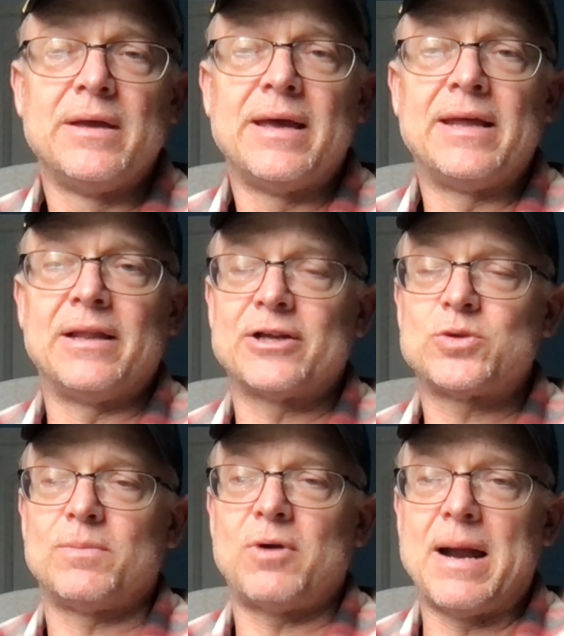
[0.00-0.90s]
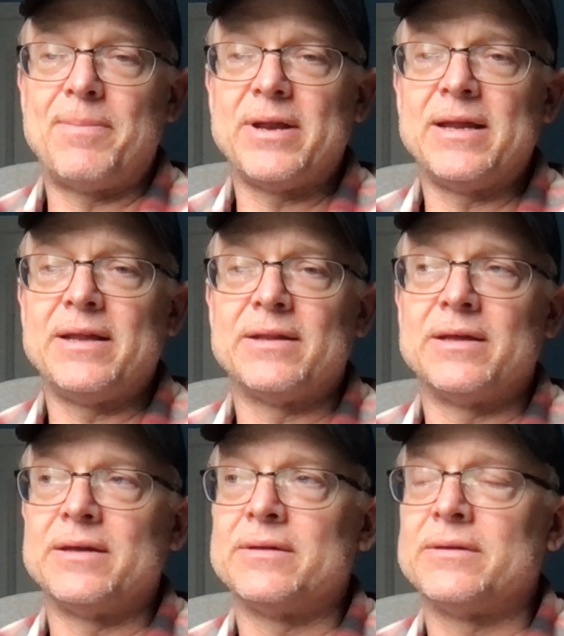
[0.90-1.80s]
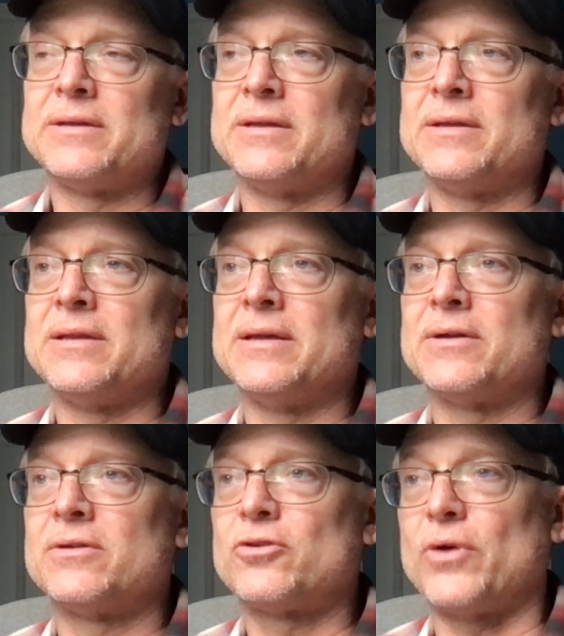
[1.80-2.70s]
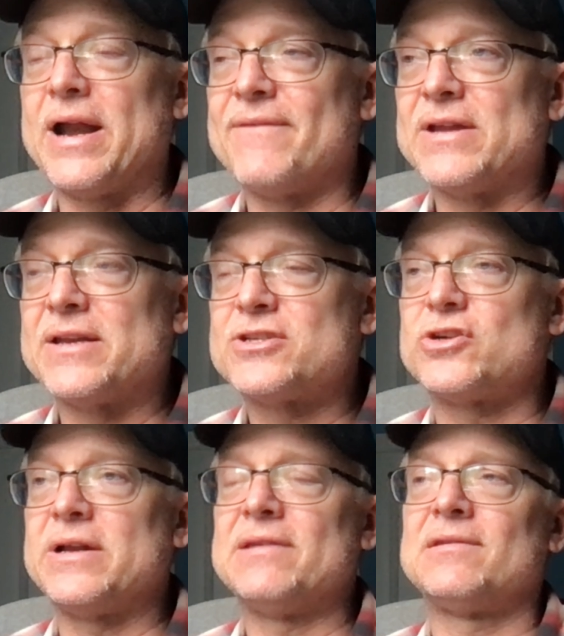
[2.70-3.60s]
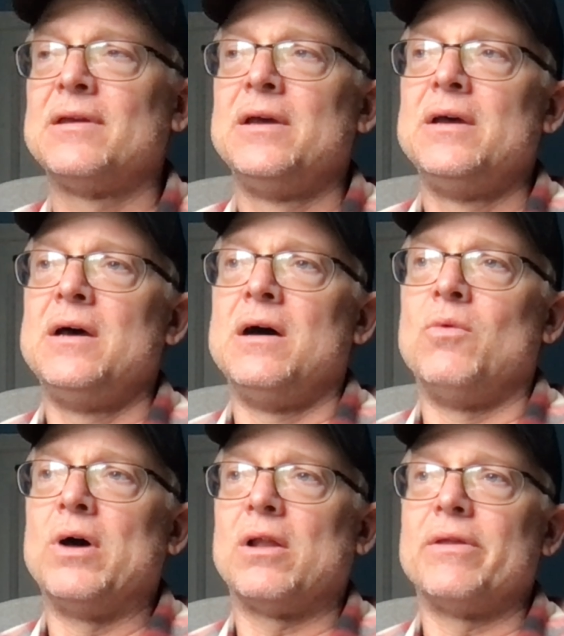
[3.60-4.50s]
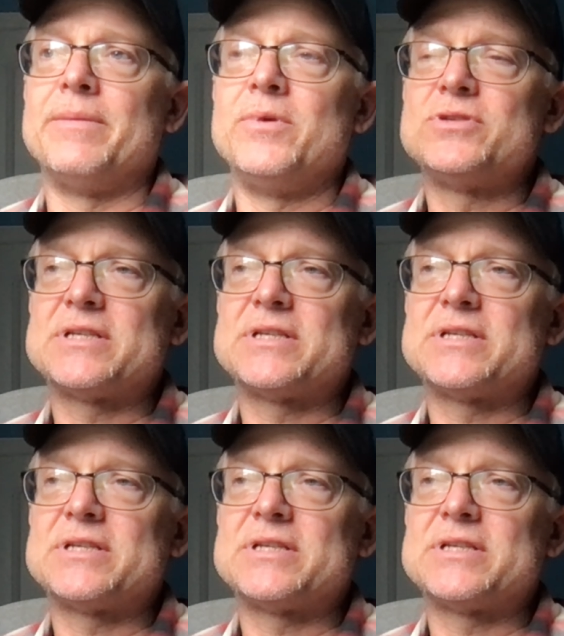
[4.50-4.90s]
intellectual property in the creative industries? Well, on the music